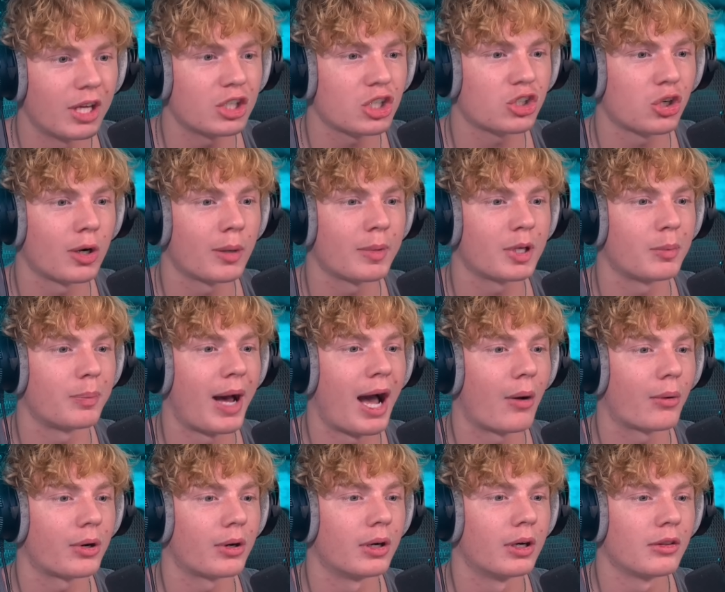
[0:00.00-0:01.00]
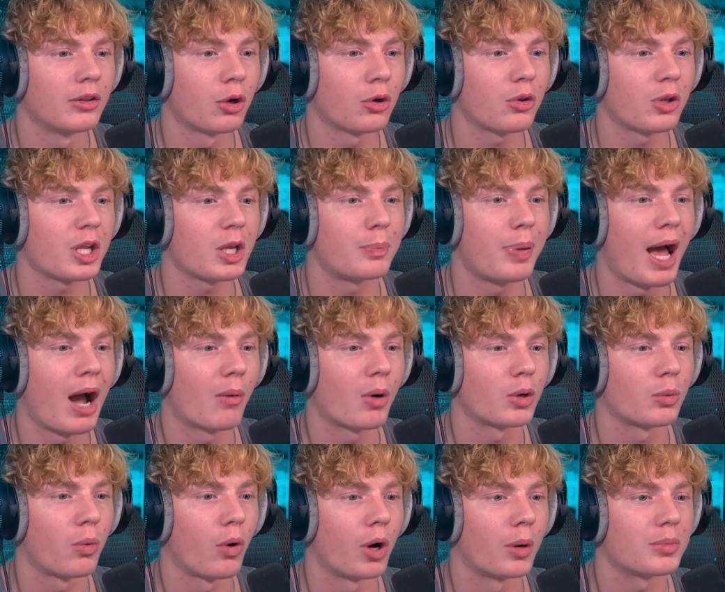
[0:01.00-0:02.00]
just turn them into powder. Literally
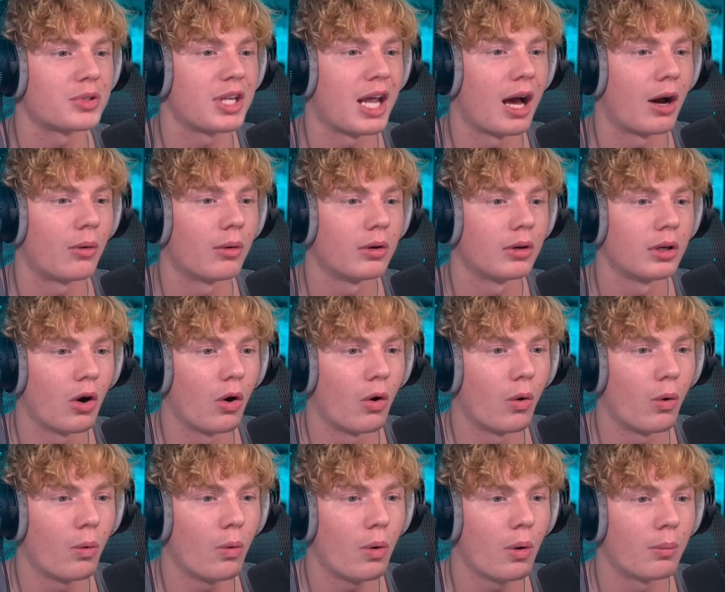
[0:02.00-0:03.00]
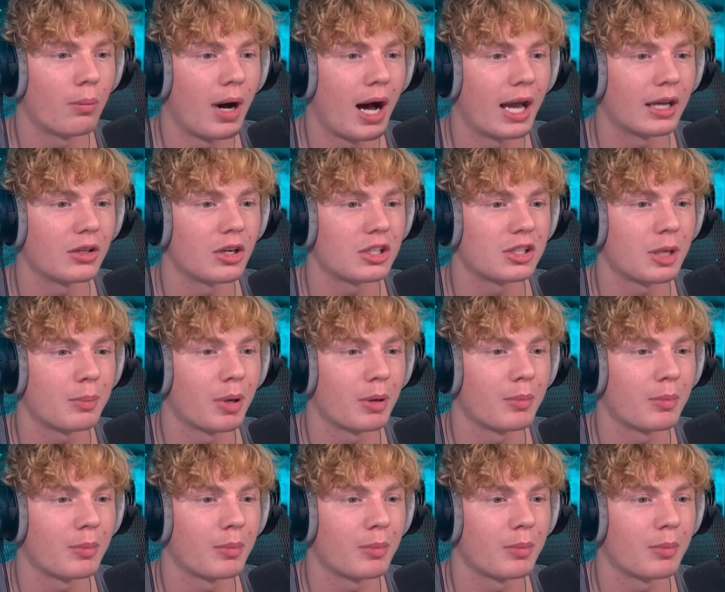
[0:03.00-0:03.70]
powered worms now. Oh my goodness, they put